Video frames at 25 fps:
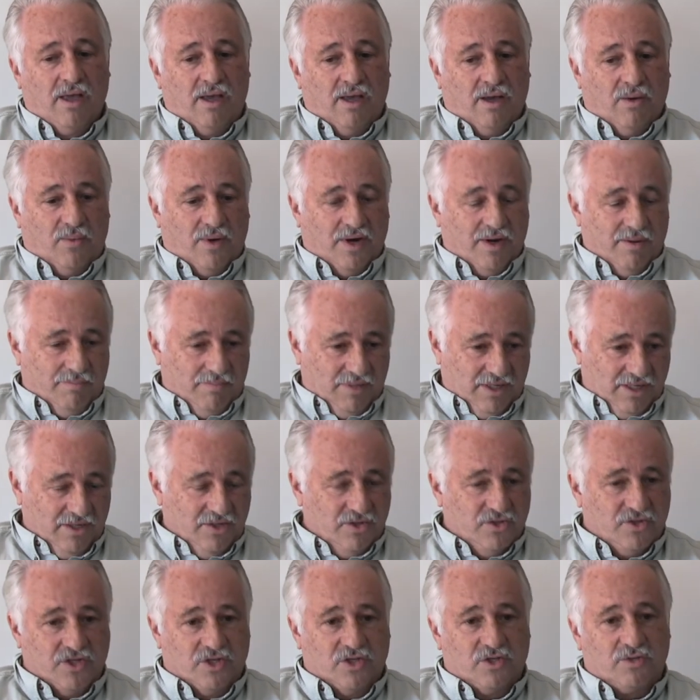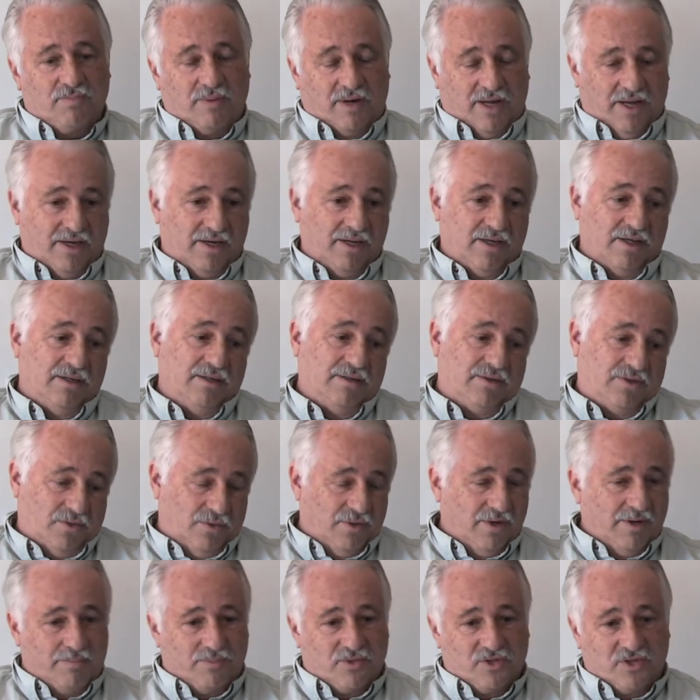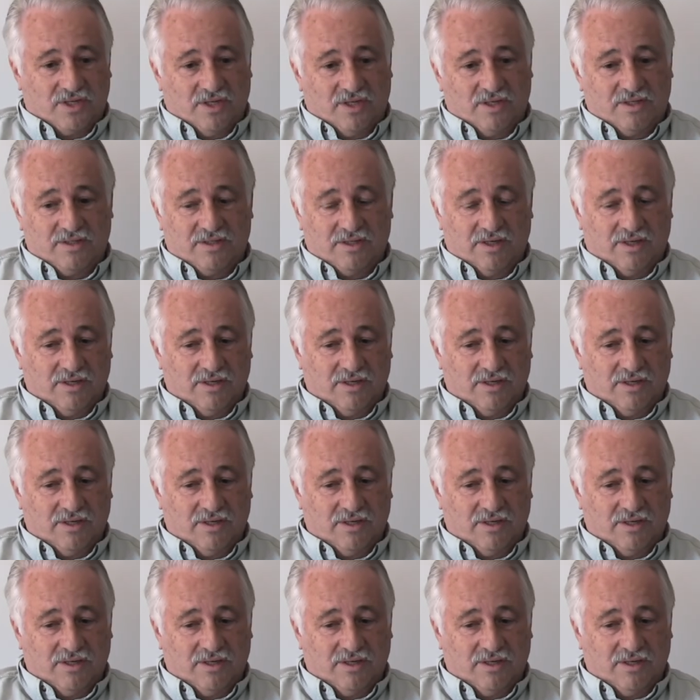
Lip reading: what it means is planting tulips that